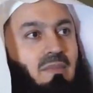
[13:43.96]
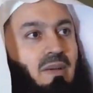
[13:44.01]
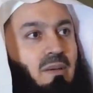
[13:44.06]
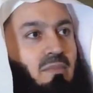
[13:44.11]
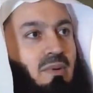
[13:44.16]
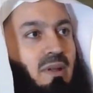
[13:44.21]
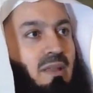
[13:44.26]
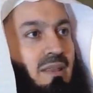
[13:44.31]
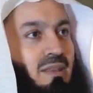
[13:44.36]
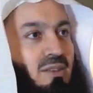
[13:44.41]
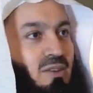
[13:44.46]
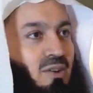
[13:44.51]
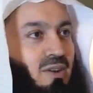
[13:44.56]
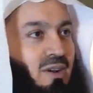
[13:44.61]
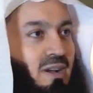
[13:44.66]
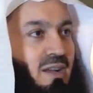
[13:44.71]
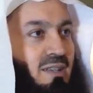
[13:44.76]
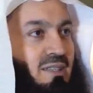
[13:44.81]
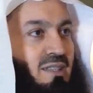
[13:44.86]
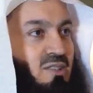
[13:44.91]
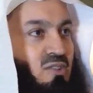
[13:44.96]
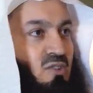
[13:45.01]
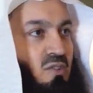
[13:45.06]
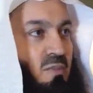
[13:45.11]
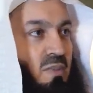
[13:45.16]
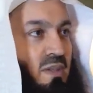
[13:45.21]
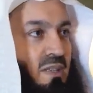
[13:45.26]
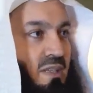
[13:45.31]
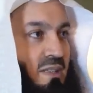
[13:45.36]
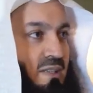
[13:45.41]
My brother, your heart has
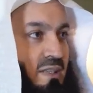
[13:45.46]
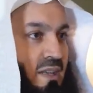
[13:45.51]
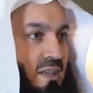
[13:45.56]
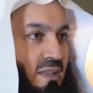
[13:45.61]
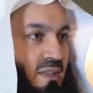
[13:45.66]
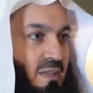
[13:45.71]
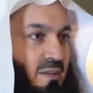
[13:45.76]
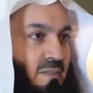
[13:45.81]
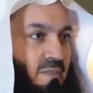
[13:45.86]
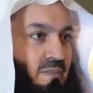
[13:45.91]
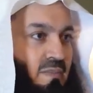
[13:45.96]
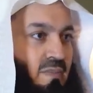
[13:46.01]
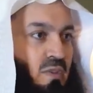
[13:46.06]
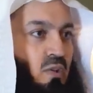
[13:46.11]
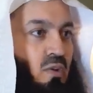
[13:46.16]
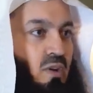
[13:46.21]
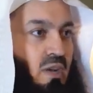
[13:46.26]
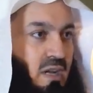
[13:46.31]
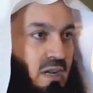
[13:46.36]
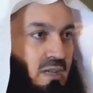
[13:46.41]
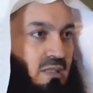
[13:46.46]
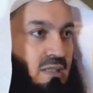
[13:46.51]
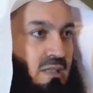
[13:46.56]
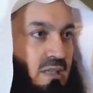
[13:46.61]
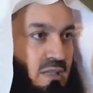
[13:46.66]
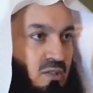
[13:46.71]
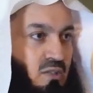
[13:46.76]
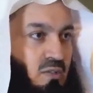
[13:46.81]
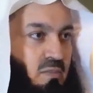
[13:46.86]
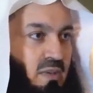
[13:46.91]
to be designer. Your heart
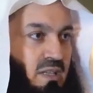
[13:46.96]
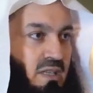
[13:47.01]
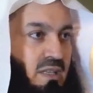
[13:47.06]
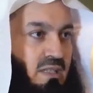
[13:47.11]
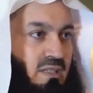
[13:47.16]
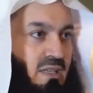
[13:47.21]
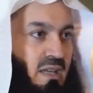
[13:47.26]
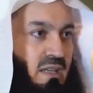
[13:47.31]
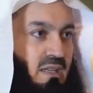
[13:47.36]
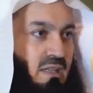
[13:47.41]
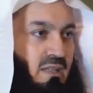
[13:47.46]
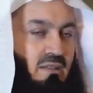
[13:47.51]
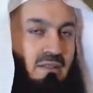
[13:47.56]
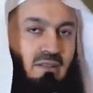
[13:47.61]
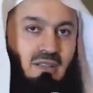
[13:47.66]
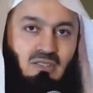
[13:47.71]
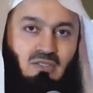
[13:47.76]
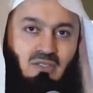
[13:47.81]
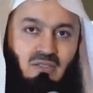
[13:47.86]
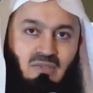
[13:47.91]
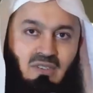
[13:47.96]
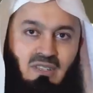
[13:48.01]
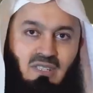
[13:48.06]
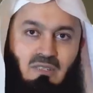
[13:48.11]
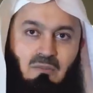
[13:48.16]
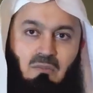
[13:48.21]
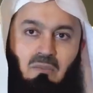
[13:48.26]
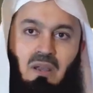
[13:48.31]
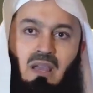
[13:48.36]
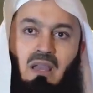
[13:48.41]
has to be designer. The rest of it
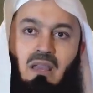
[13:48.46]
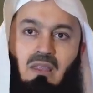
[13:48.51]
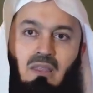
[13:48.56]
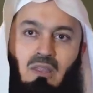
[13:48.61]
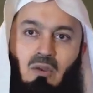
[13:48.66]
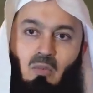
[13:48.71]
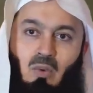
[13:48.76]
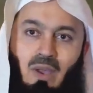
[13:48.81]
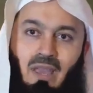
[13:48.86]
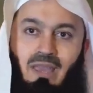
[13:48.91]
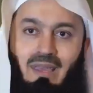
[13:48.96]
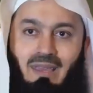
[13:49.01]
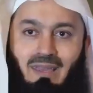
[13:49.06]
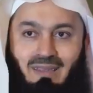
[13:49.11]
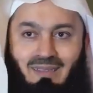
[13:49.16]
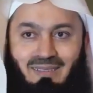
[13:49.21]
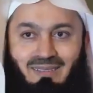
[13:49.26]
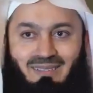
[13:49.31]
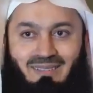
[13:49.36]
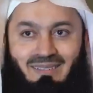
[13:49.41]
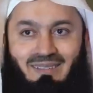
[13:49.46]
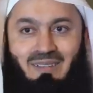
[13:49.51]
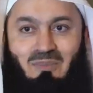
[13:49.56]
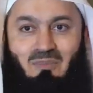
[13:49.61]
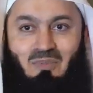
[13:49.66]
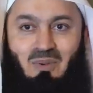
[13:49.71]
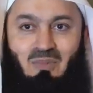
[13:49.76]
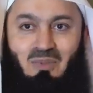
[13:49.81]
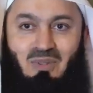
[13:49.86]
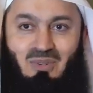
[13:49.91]
is by the way. I
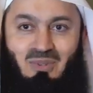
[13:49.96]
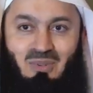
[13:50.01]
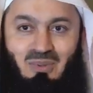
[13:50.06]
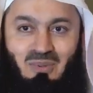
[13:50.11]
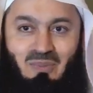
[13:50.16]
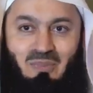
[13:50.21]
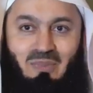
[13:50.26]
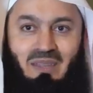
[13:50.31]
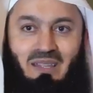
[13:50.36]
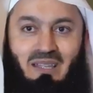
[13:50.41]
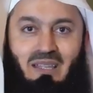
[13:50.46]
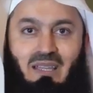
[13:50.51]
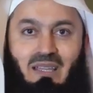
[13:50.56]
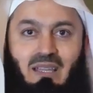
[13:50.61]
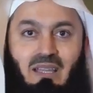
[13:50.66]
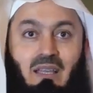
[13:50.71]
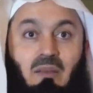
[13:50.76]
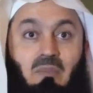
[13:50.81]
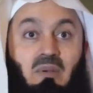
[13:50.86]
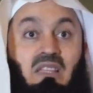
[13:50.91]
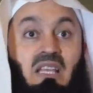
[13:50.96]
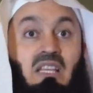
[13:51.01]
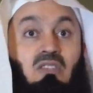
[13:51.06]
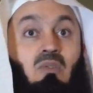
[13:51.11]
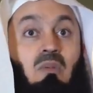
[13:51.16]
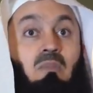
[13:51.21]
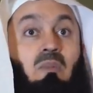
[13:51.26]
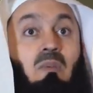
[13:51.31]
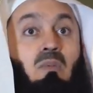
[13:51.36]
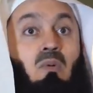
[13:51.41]
promise you. But that's
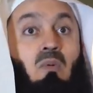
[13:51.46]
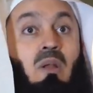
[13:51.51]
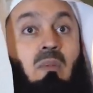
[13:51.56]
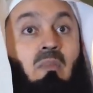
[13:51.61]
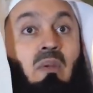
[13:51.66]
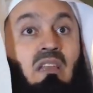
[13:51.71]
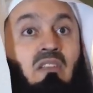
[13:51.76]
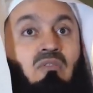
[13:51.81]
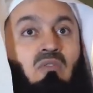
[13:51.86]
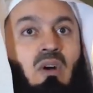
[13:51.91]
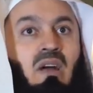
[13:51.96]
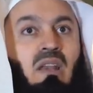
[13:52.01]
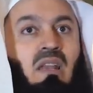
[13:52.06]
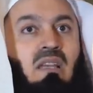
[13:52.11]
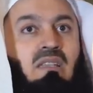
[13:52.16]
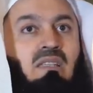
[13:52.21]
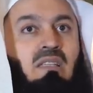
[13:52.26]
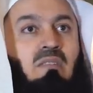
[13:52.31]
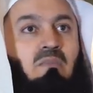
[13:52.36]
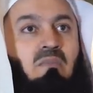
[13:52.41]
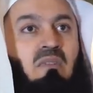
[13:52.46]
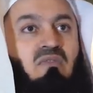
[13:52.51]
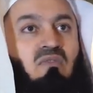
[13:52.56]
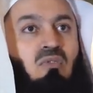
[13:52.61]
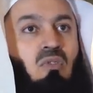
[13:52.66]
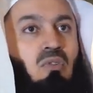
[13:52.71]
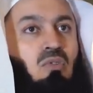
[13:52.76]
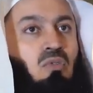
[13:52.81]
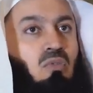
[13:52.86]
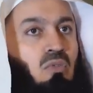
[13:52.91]
what people want money for. Allah says,
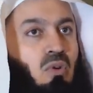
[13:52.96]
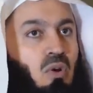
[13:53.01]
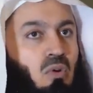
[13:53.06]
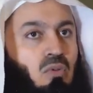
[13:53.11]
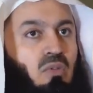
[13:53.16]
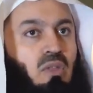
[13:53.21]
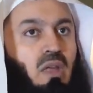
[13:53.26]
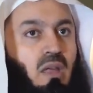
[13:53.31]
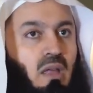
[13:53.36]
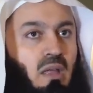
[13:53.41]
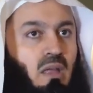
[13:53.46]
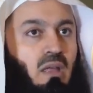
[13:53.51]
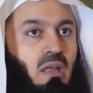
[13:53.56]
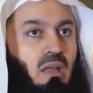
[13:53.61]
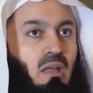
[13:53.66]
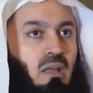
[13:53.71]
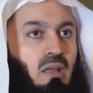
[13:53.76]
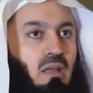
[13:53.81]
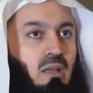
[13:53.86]
before you go there,